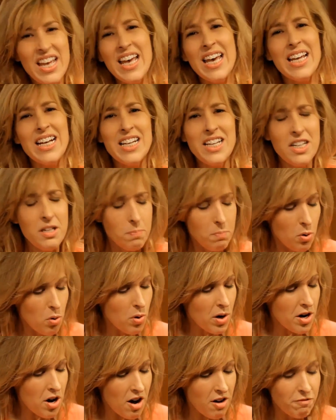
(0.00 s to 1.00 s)
And I didn't
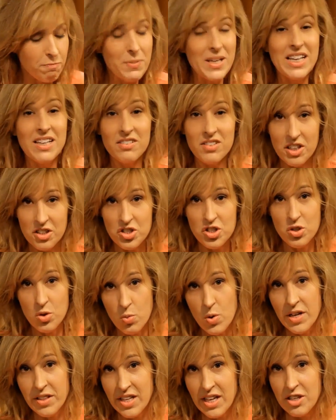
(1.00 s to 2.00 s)
pour it off because I do
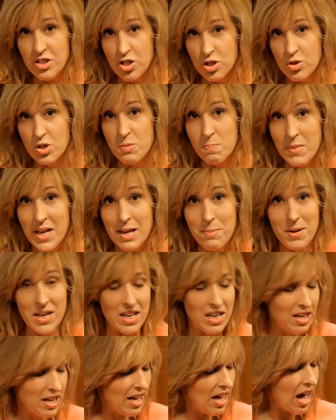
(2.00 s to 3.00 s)
want that juice
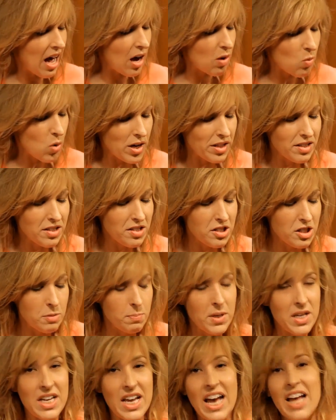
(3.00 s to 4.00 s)
maybe. I want this to
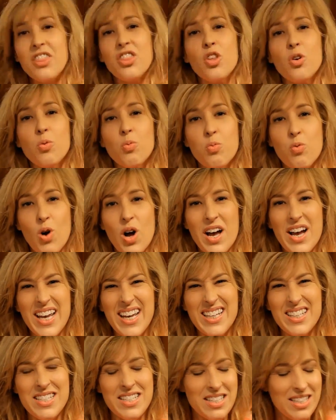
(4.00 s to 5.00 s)
be at the
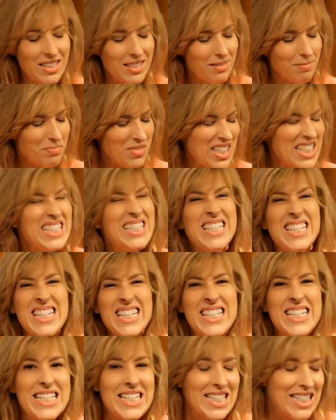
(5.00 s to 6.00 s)
right
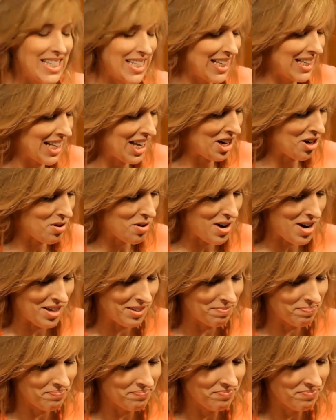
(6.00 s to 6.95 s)
consistency later on.